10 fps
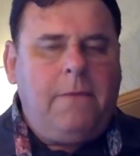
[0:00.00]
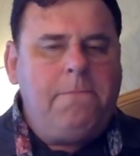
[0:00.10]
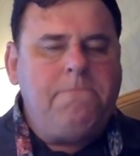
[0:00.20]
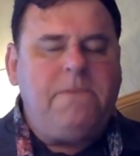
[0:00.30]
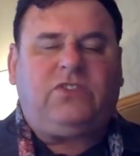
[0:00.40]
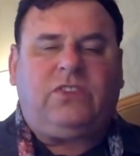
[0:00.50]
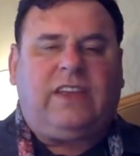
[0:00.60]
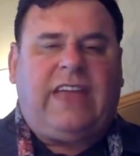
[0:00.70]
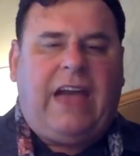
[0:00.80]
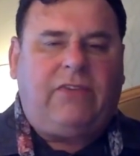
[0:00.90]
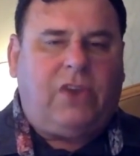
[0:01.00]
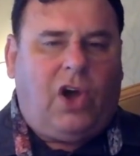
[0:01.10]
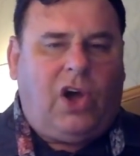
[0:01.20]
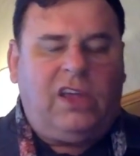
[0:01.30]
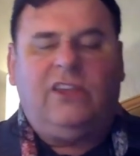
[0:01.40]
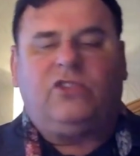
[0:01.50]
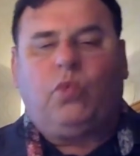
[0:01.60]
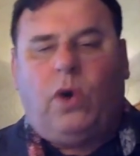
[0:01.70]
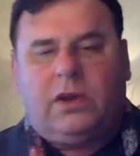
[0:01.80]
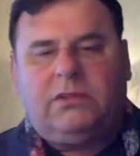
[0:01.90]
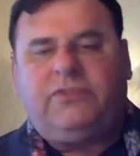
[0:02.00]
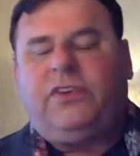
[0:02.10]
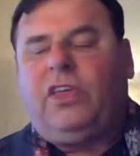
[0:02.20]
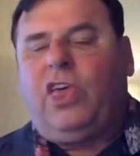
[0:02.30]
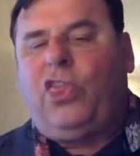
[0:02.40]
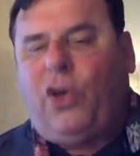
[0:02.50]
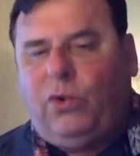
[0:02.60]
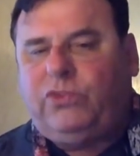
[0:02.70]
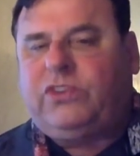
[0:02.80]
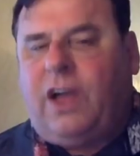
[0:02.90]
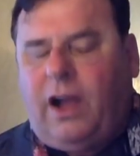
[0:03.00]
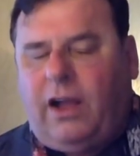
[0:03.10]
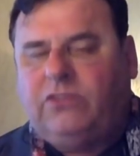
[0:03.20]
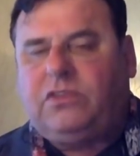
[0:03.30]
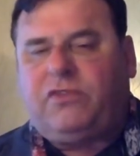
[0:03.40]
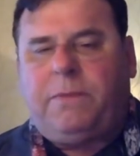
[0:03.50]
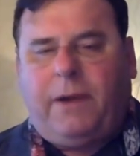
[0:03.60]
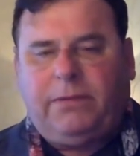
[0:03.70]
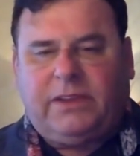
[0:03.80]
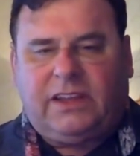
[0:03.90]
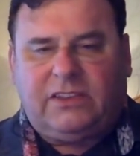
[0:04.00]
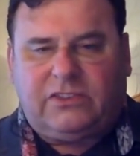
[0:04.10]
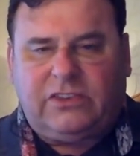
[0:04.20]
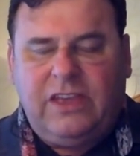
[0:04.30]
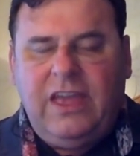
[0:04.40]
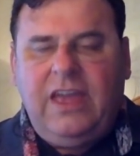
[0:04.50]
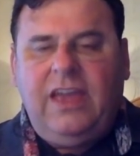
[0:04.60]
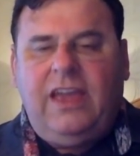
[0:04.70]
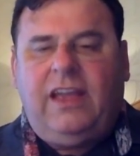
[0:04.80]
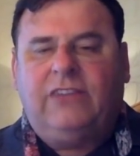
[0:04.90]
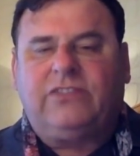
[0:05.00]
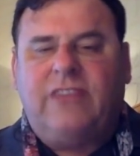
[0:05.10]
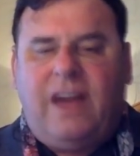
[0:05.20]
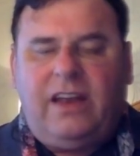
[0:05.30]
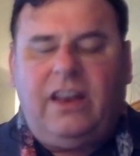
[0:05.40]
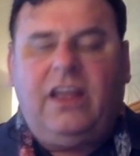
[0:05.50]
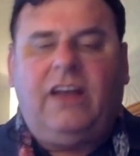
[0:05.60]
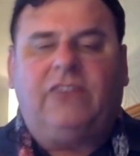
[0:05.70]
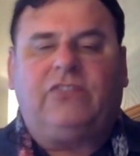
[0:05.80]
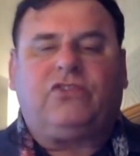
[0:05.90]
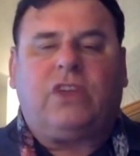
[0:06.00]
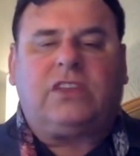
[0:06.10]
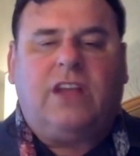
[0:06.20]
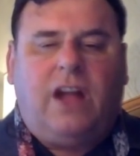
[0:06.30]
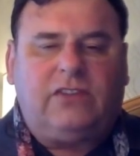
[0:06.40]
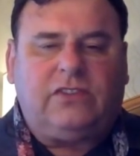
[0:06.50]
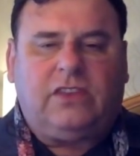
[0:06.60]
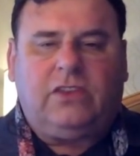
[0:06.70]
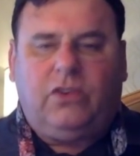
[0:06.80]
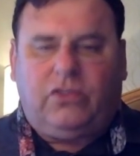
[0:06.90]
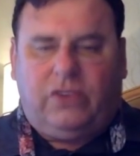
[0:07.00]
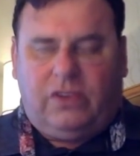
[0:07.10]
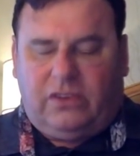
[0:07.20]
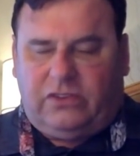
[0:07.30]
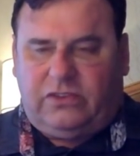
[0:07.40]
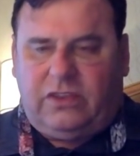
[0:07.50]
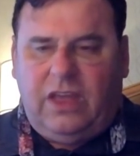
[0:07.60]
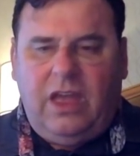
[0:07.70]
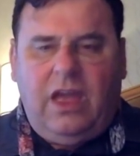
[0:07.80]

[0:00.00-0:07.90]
Mr. Kavanaugh is one of those kinds of Republicans. He is not a strict constitutionalist.